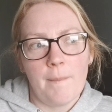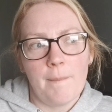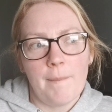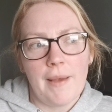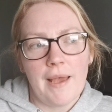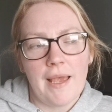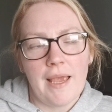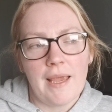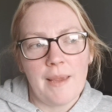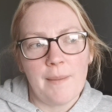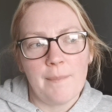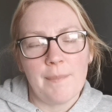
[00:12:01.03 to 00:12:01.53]

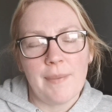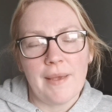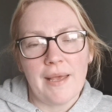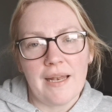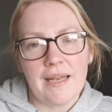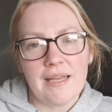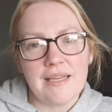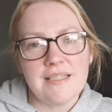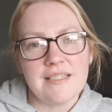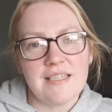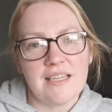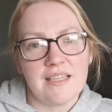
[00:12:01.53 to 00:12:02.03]
my
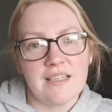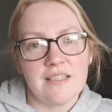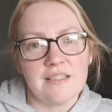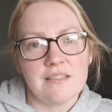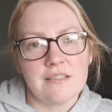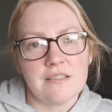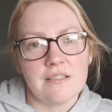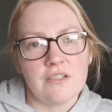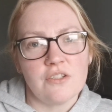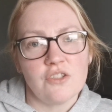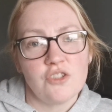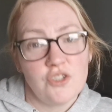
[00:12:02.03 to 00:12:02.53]
belly
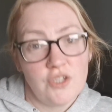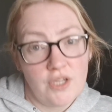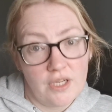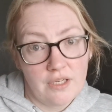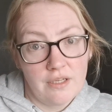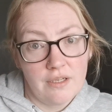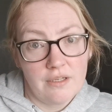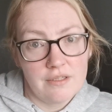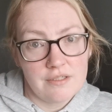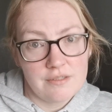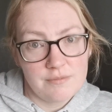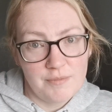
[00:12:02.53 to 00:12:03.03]
didn't
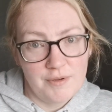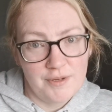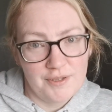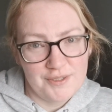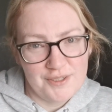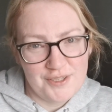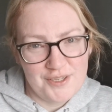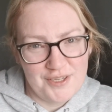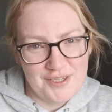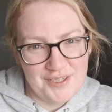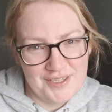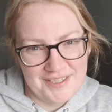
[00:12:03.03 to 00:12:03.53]
jiggle as
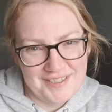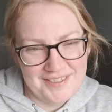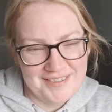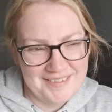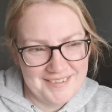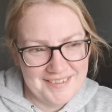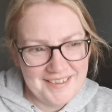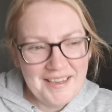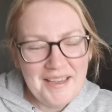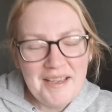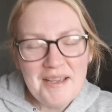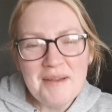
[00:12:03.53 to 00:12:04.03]
much
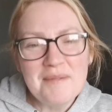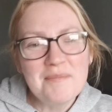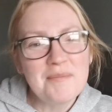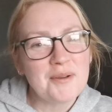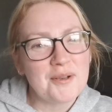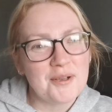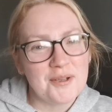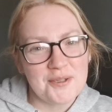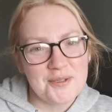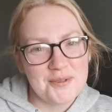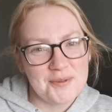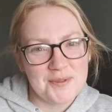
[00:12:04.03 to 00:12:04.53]

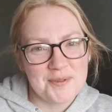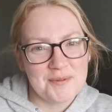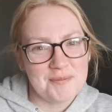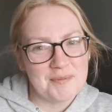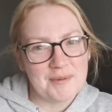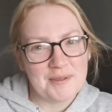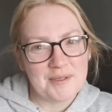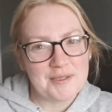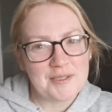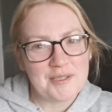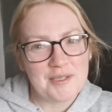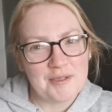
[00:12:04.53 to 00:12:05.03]
because there
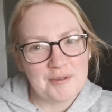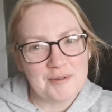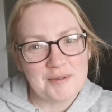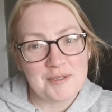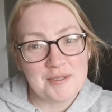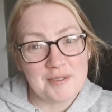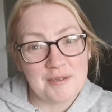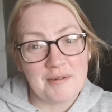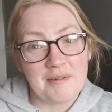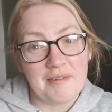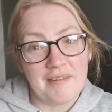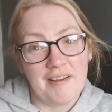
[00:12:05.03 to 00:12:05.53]

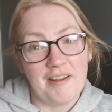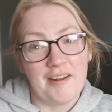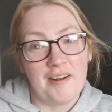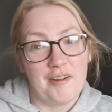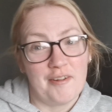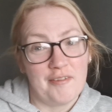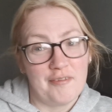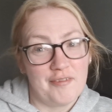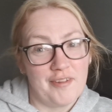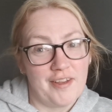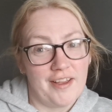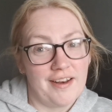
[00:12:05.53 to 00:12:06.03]
was a
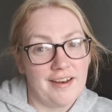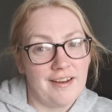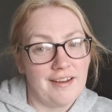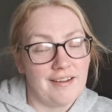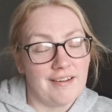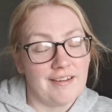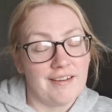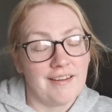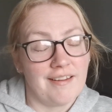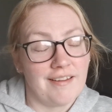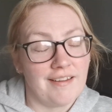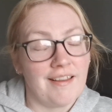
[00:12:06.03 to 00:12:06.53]
lot of fat
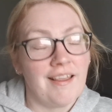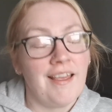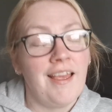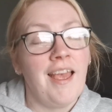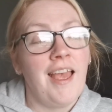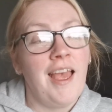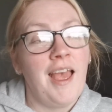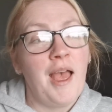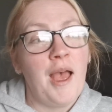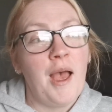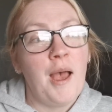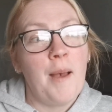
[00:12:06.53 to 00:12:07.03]
on it.
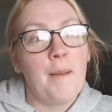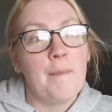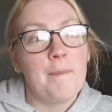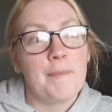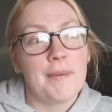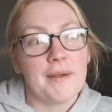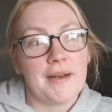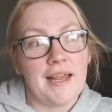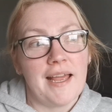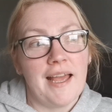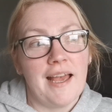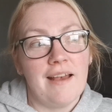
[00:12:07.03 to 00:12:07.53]

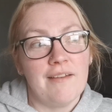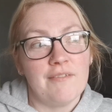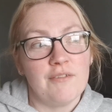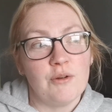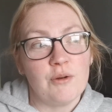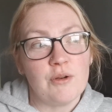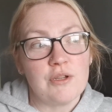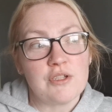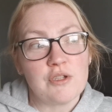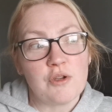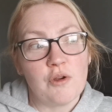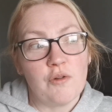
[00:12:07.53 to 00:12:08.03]
But I have
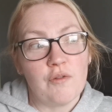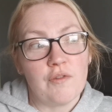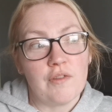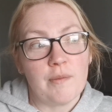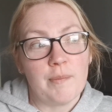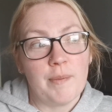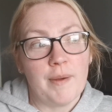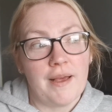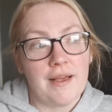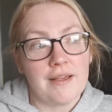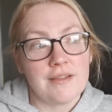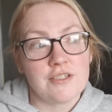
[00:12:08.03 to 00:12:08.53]
noticed over
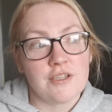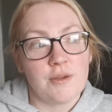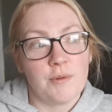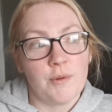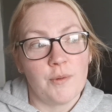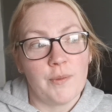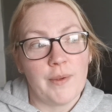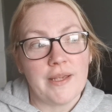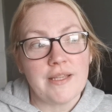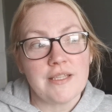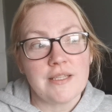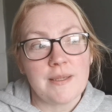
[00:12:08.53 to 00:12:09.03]
the past
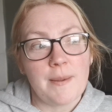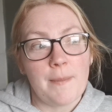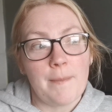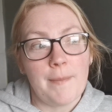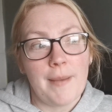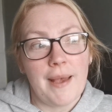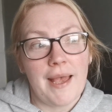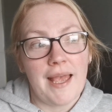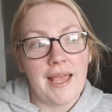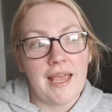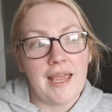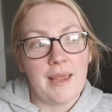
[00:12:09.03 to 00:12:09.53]
couple of weeks,
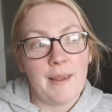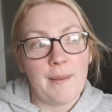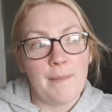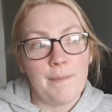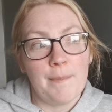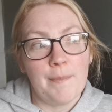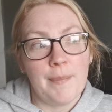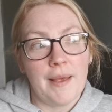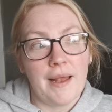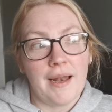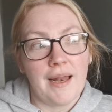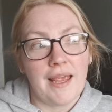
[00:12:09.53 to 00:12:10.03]
my
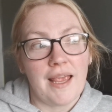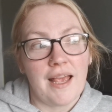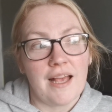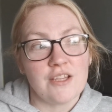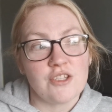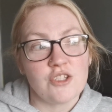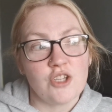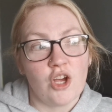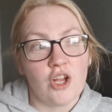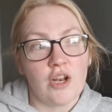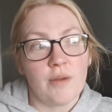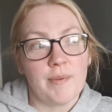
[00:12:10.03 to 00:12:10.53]
belly
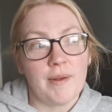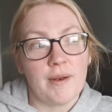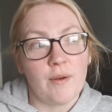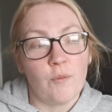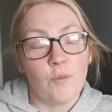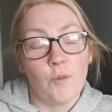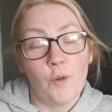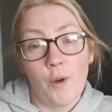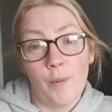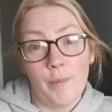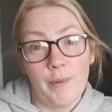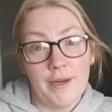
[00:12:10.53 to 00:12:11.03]
has got a bit
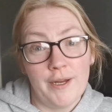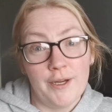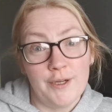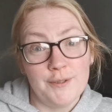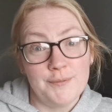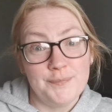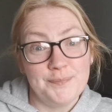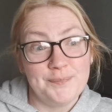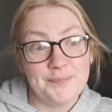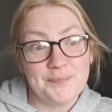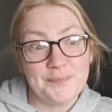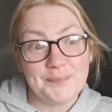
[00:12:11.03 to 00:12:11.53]

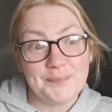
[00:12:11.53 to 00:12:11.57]
wobblier.